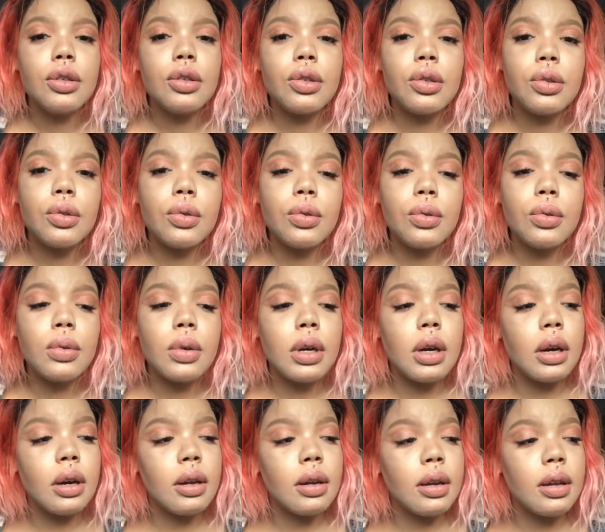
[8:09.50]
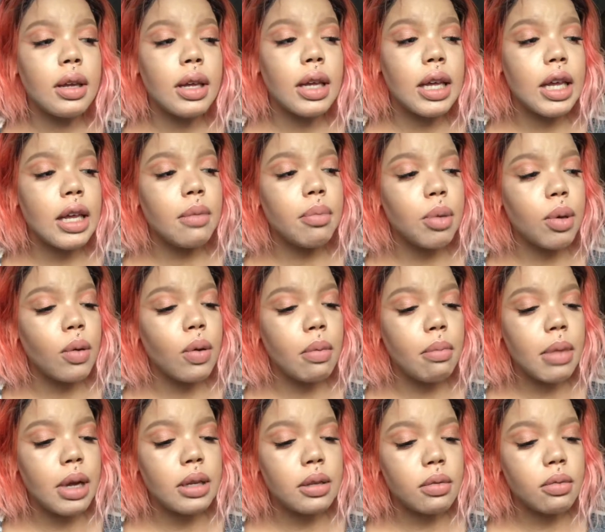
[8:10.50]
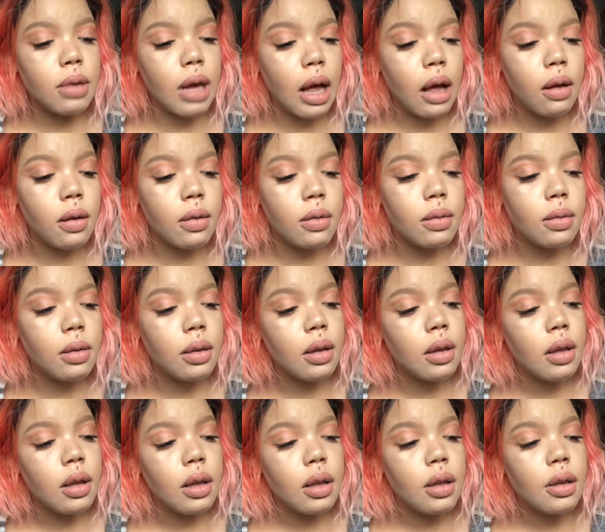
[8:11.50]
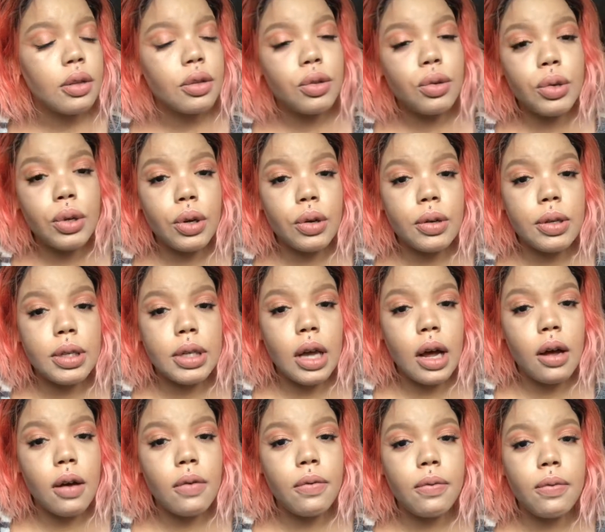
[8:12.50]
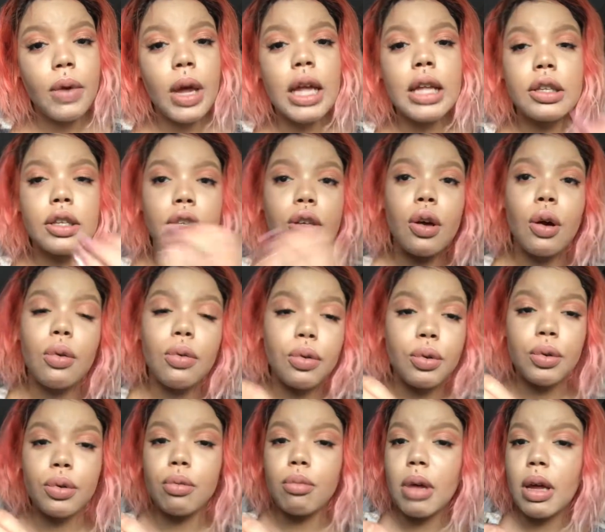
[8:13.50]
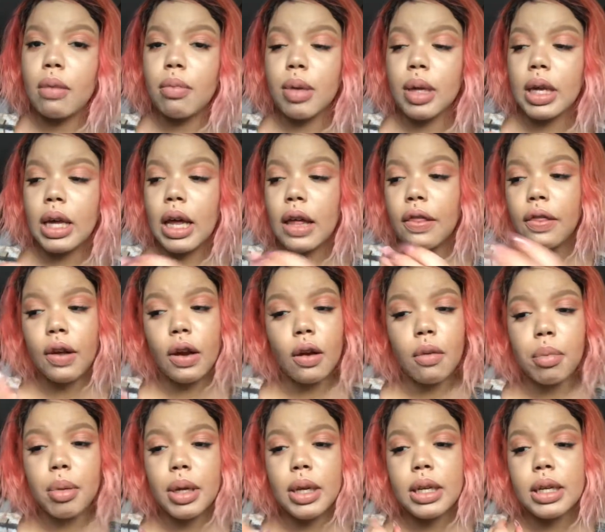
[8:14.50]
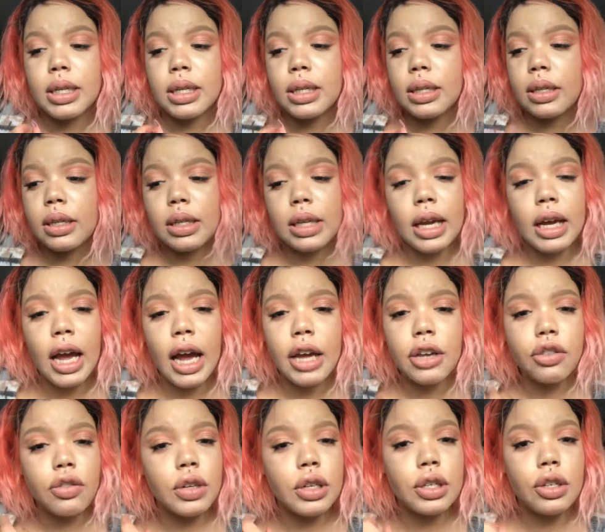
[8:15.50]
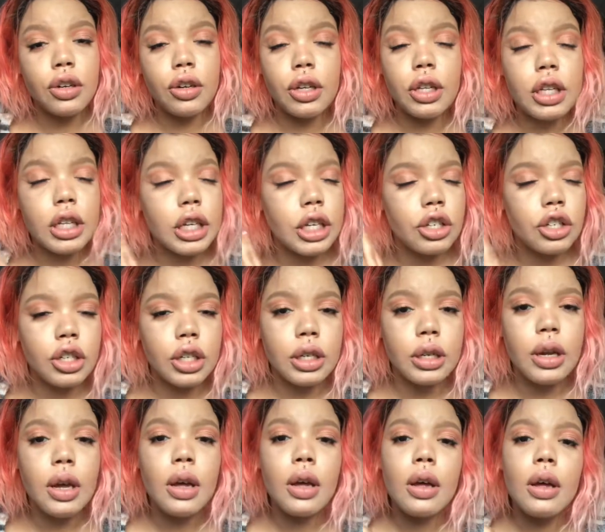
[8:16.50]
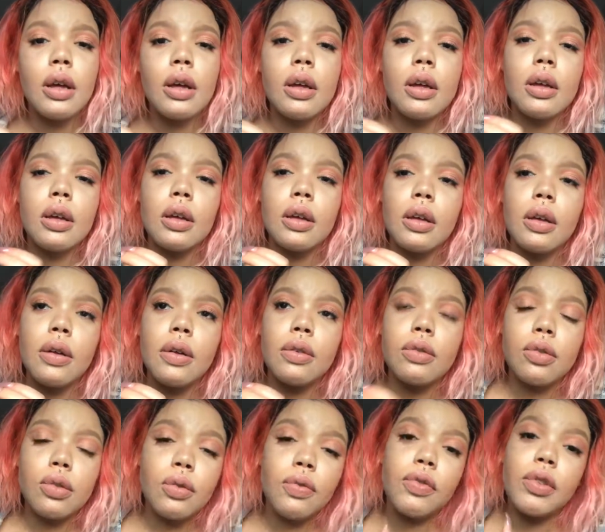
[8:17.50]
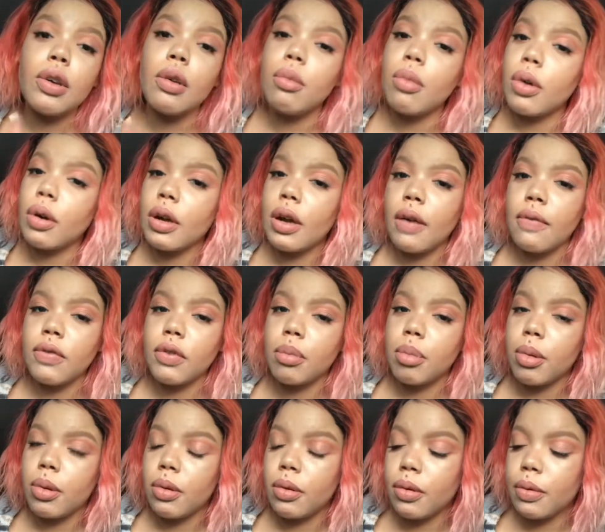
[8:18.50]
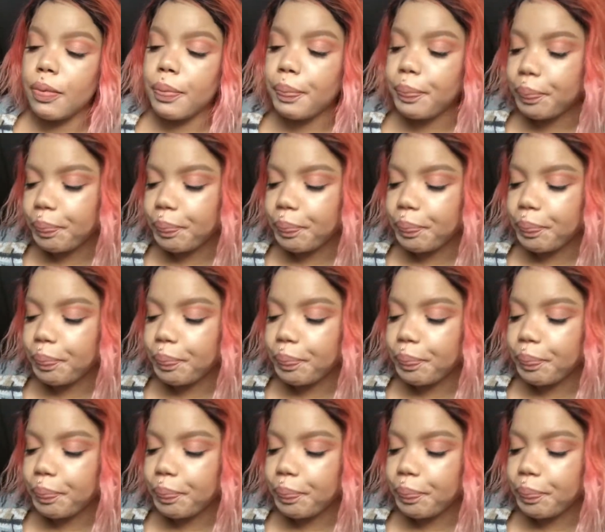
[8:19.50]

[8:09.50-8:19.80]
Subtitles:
to keep your mental health to yourself and to go through maybe a therapist, psychiatrist, your clinician, to feel more comfortable